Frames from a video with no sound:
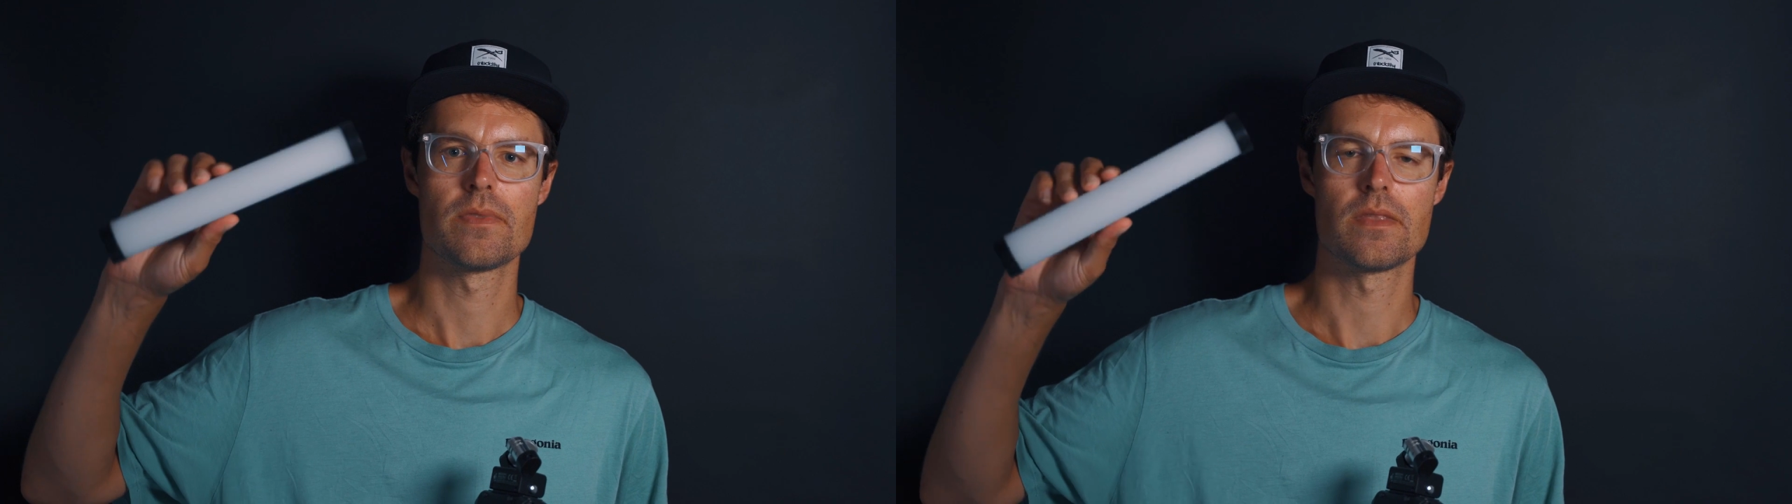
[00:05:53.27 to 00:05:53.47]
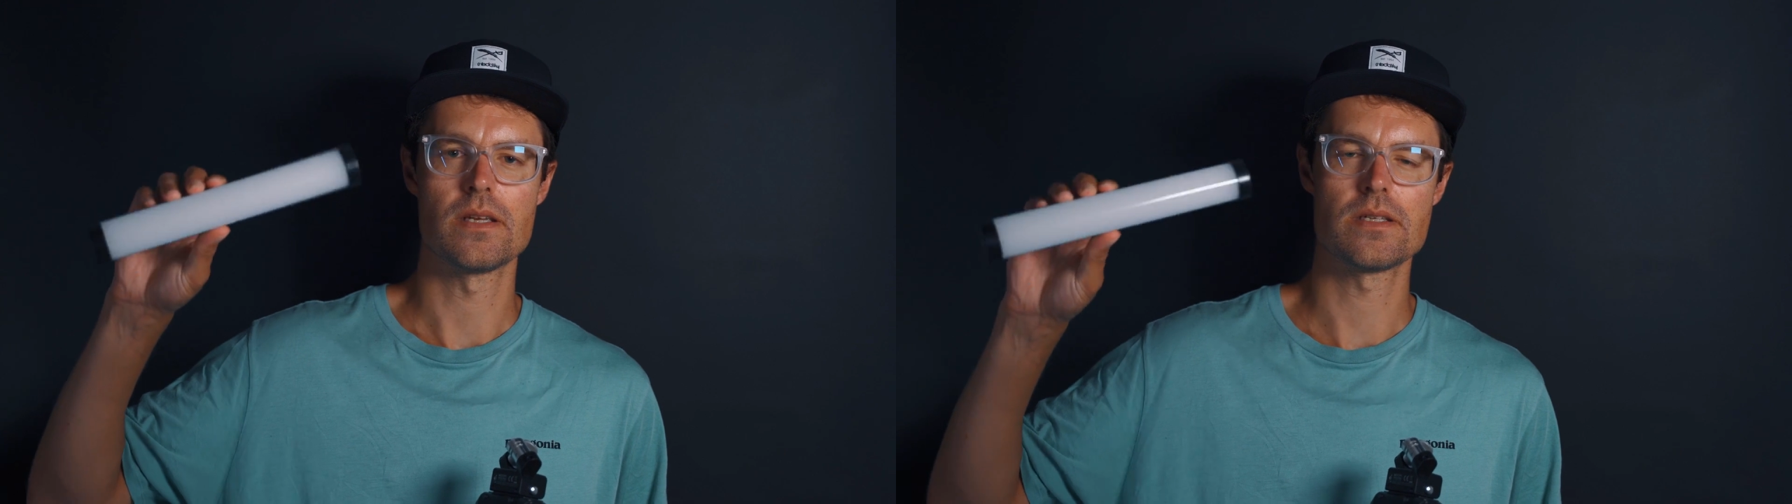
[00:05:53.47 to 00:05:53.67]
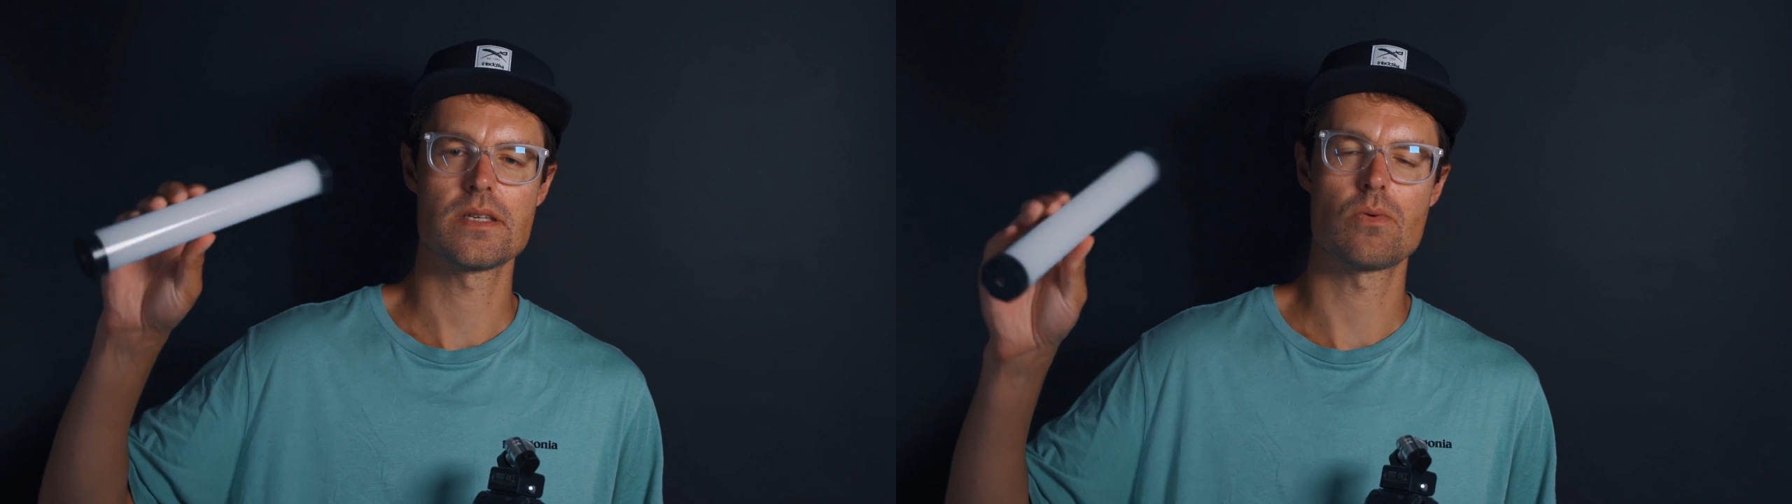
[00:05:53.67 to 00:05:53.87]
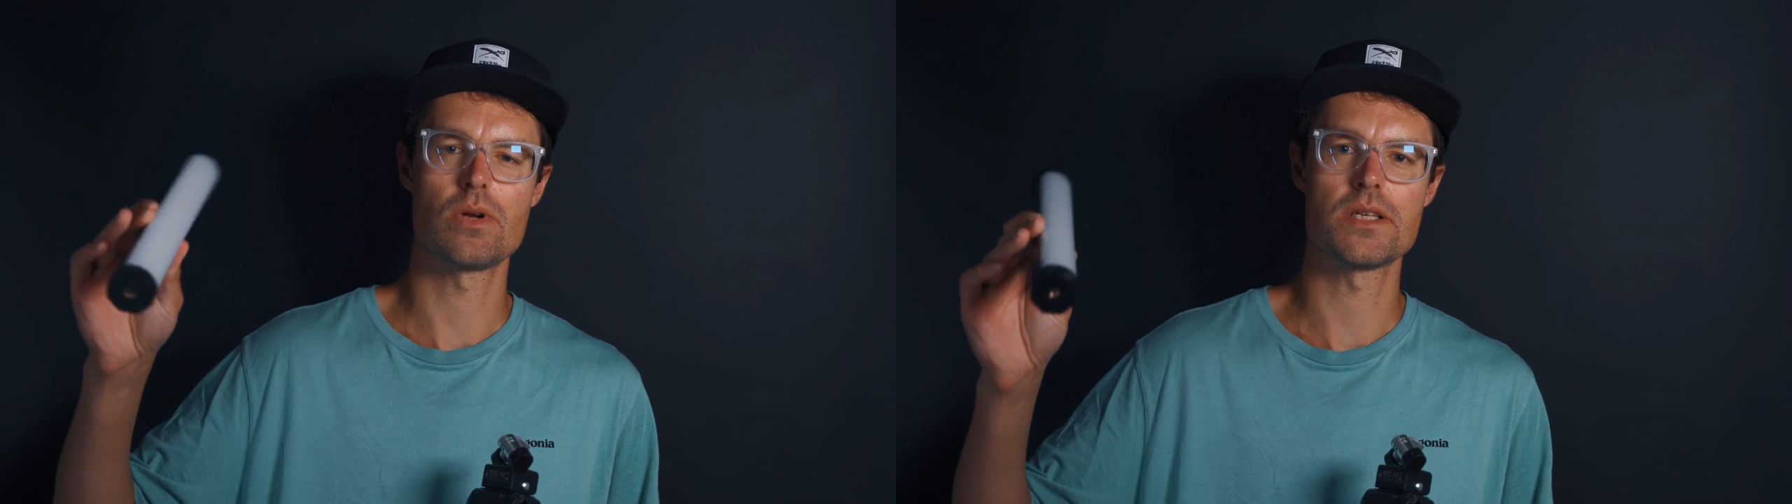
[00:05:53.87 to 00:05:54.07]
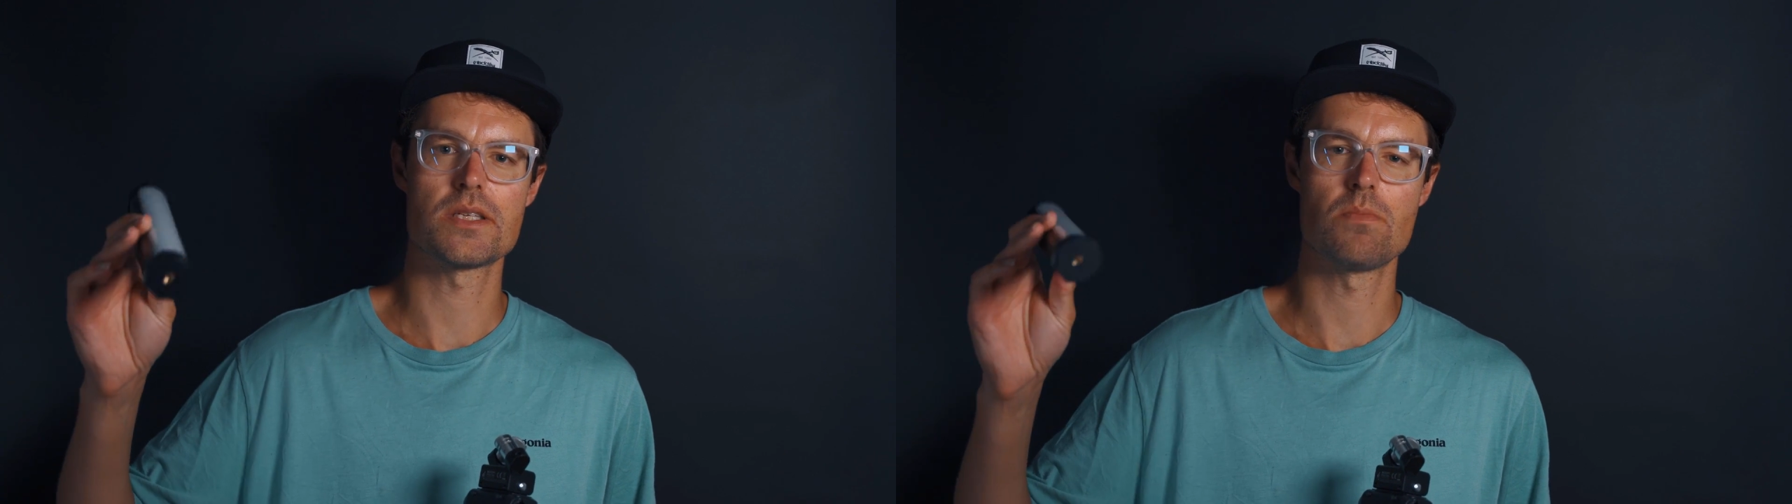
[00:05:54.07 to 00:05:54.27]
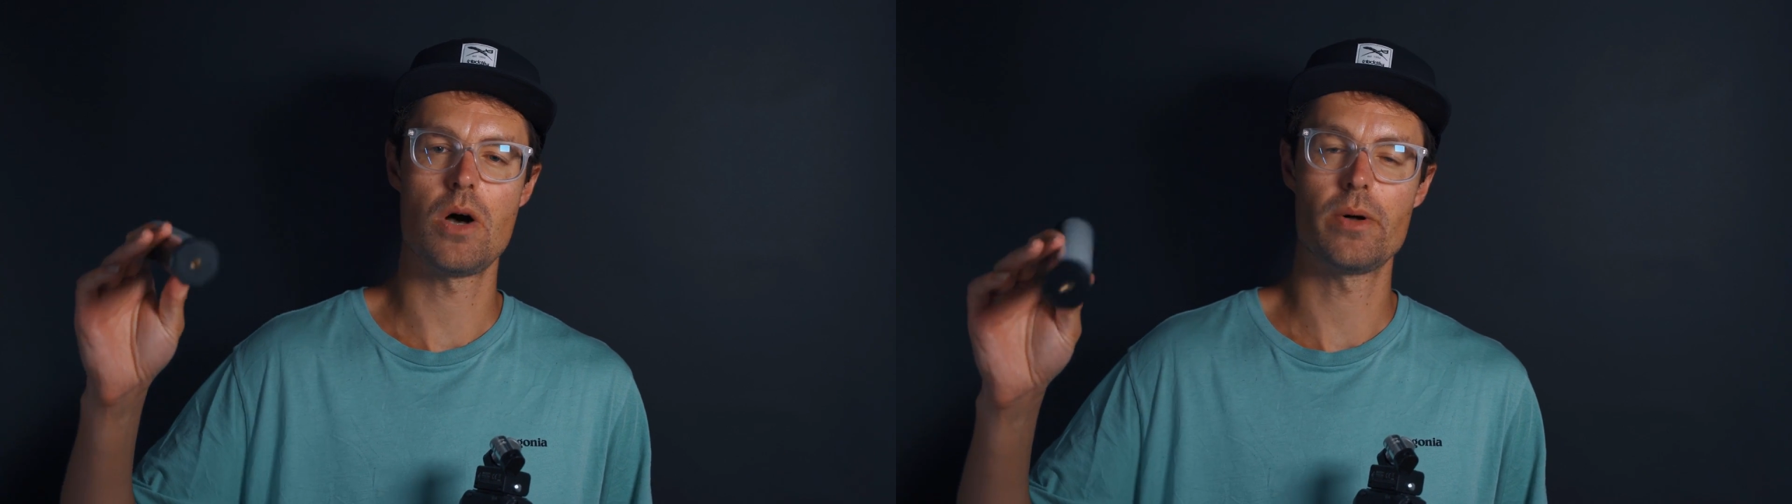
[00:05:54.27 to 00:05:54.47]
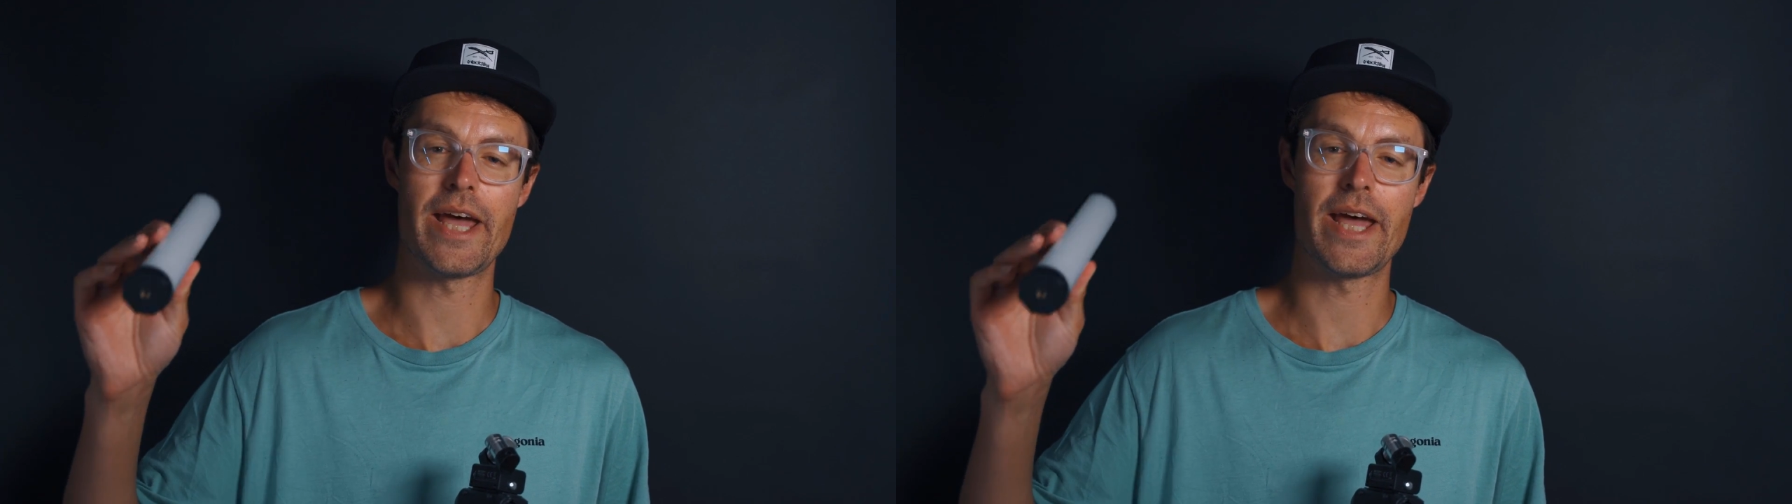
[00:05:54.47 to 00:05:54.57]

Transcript: This is a really small one.